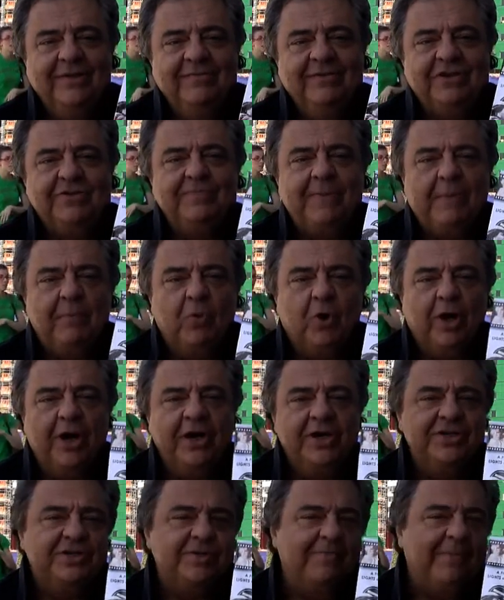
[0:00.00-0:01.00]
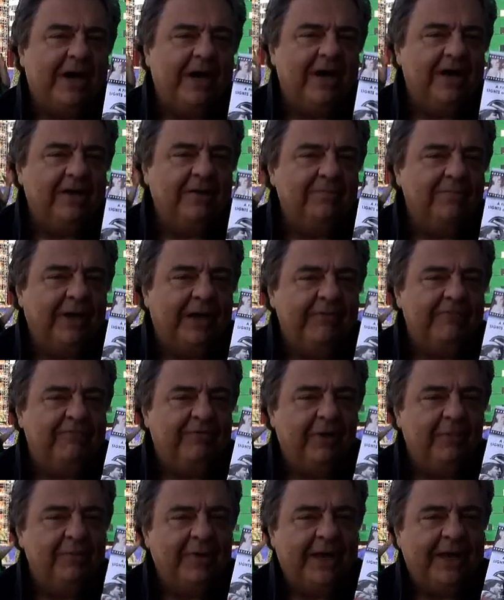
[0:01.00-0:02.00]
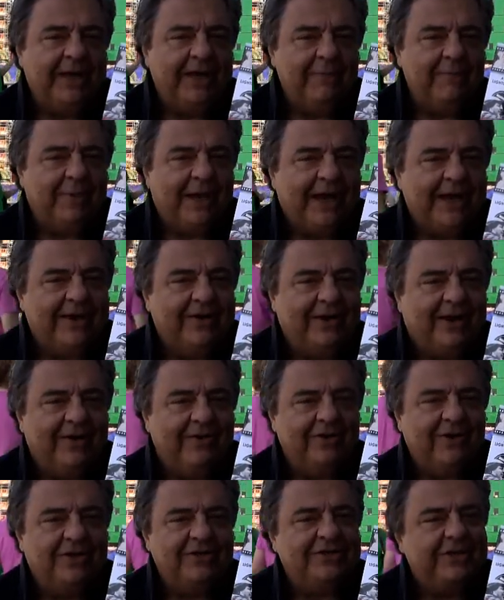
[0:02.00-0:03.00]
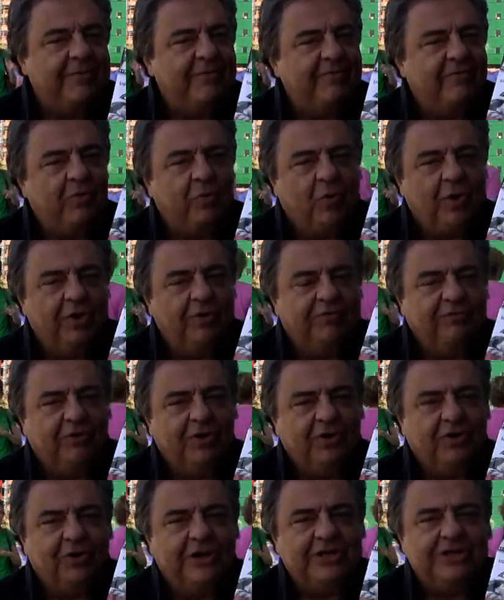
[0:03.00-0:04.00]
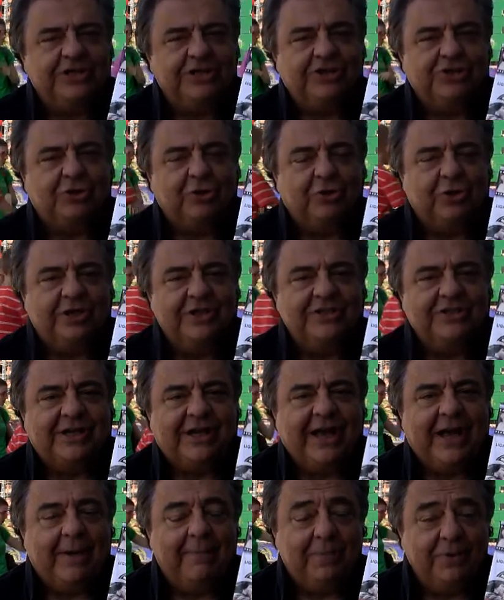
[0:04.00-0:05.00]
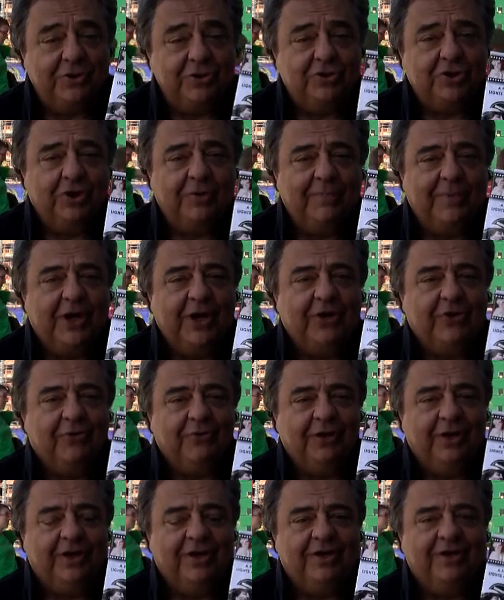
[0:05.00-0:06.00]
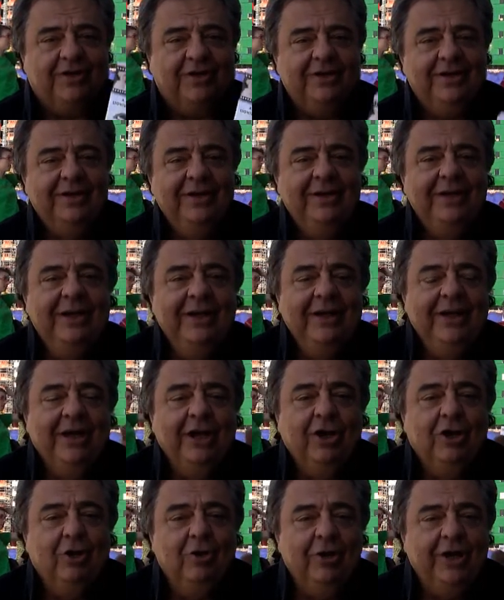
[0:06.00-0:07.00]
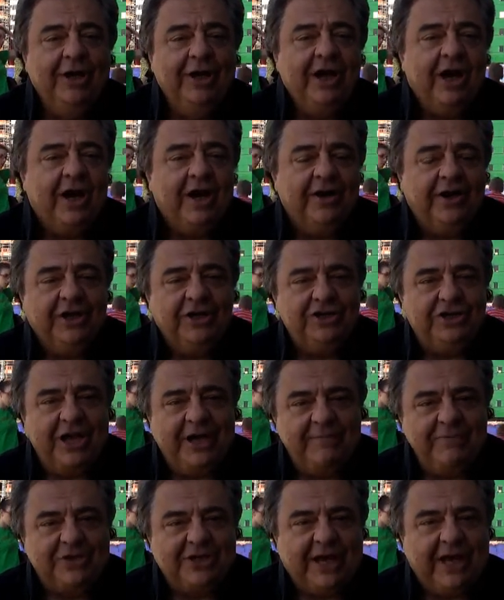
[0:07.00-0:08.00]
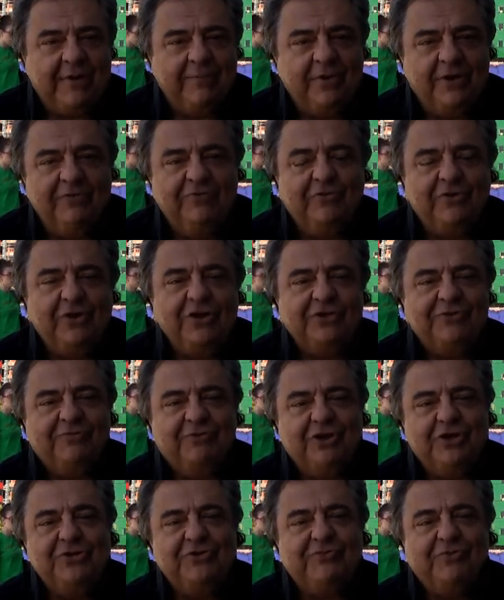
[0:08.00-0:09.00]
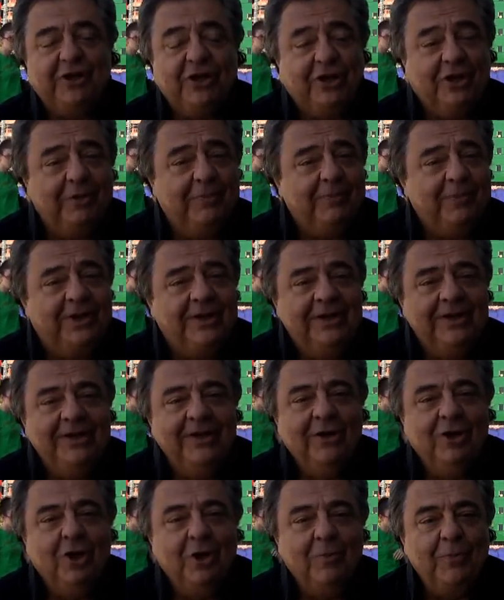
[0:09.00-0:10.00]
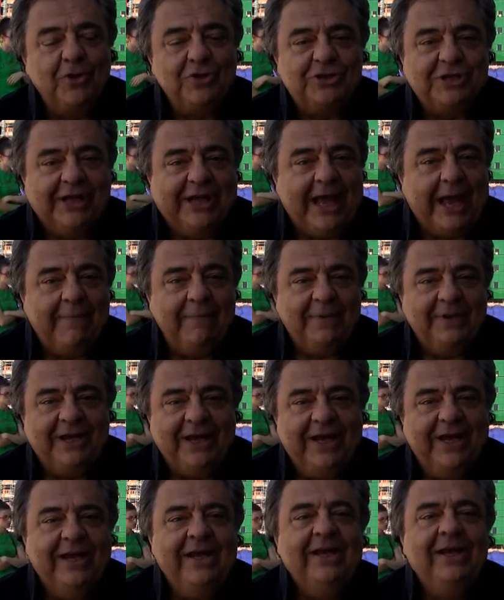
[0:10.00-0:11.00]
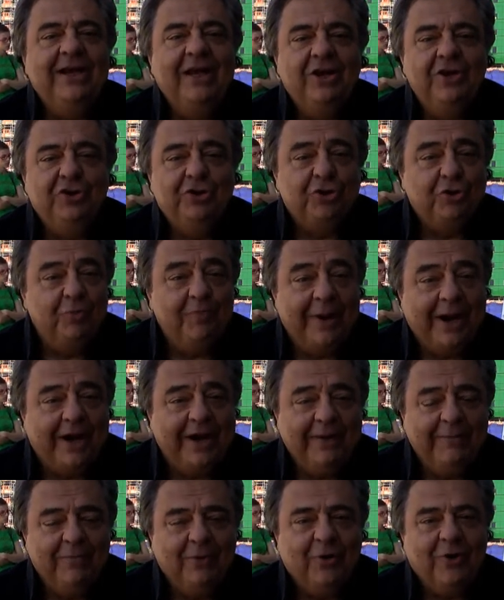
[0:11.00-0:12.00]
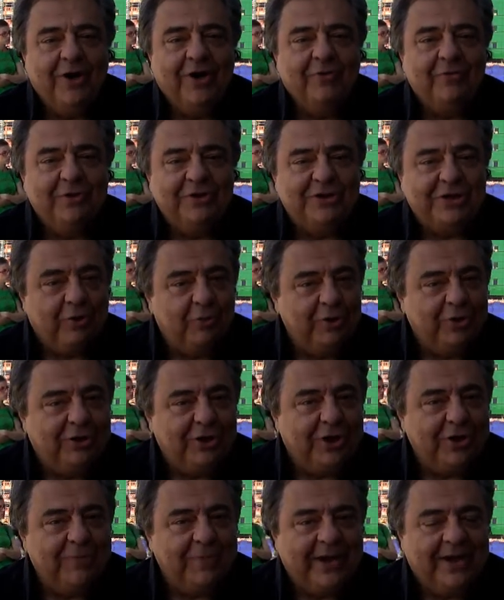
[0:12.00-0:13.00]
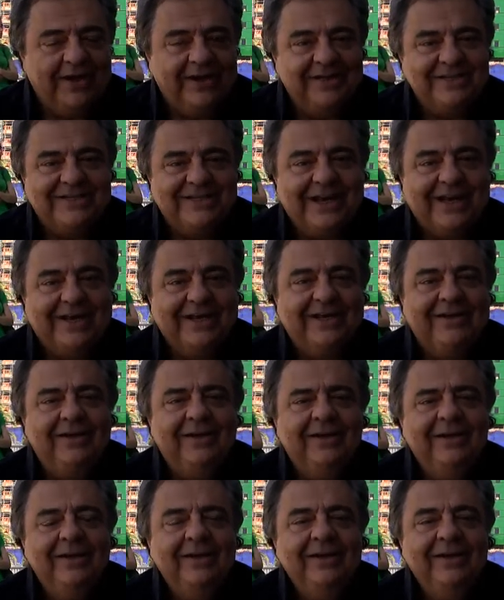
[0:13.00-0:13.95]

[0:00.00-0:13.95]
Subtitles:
This memoir is about my filmmaking background and some of the wonderful, crazy stories that happened during my career, including hiring James Cameron for his first film, almost decapitating Drew Barrymore, which I will talk about in a second,